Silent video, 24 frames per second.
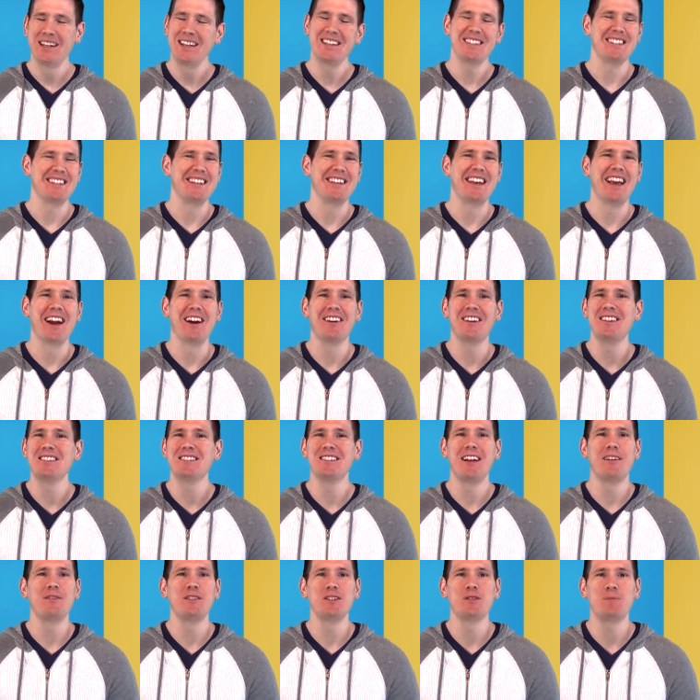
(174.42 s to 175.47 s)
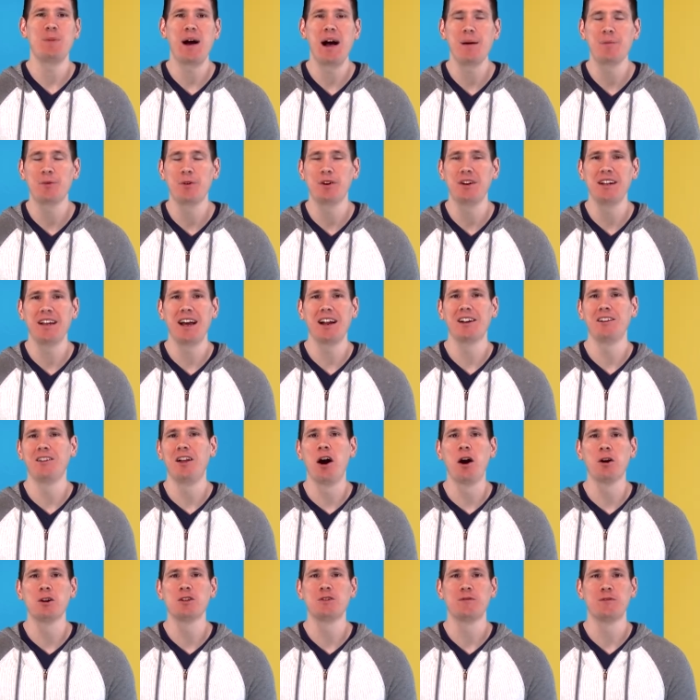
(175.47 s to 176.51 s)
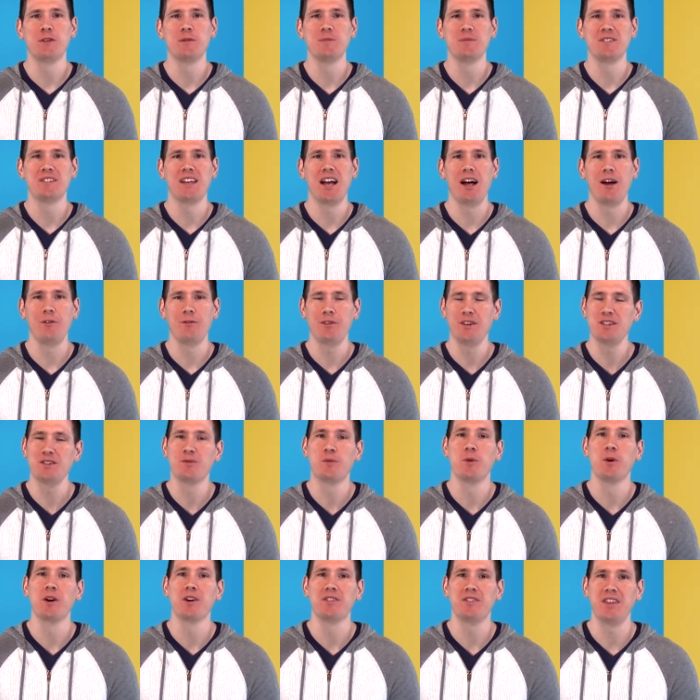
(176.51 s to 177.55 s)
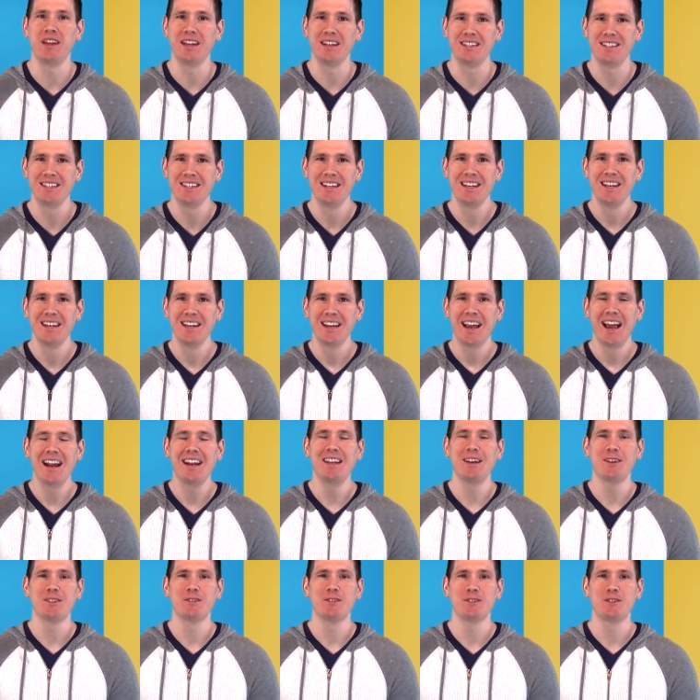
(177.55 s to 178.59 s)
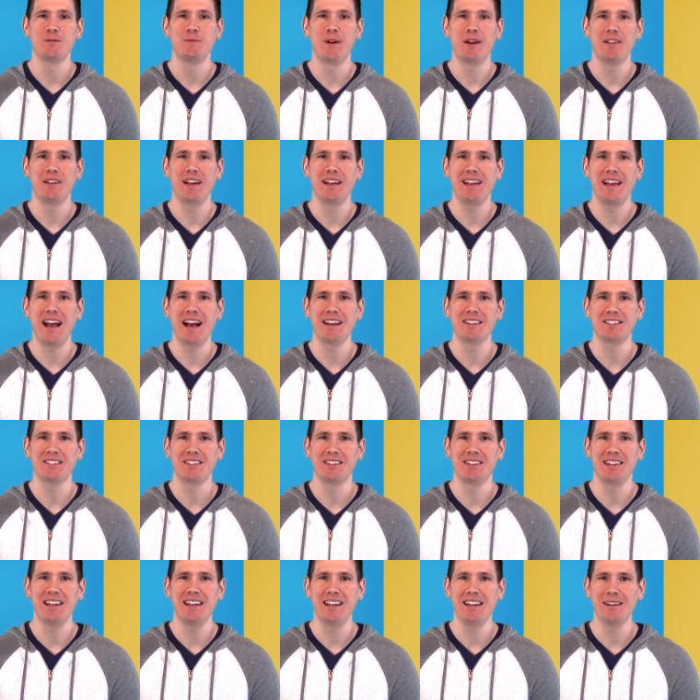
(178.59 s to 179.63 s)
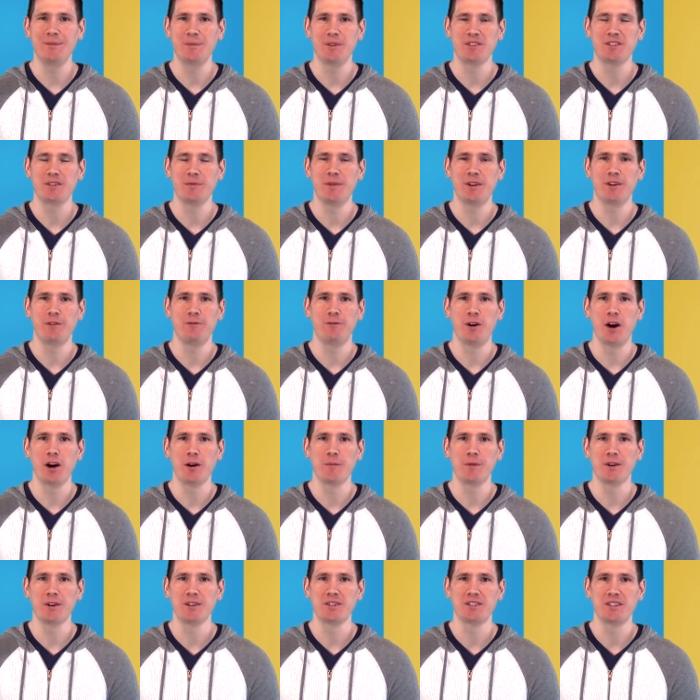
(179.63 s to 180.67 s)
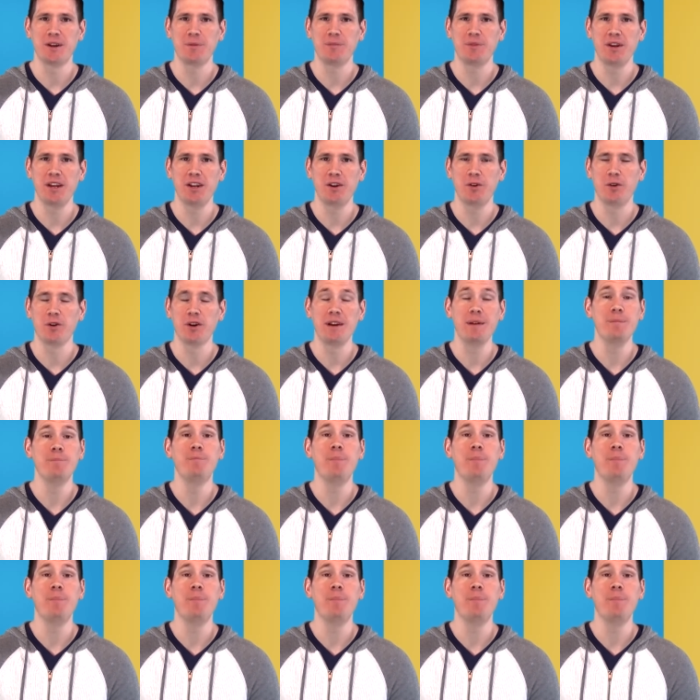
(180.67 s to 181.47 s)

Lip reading: He doesn't care. He's loving his popcorn. He got a large for himself. He's worth it. And he also smelled like gasoline. He must have been a farmer or something, or he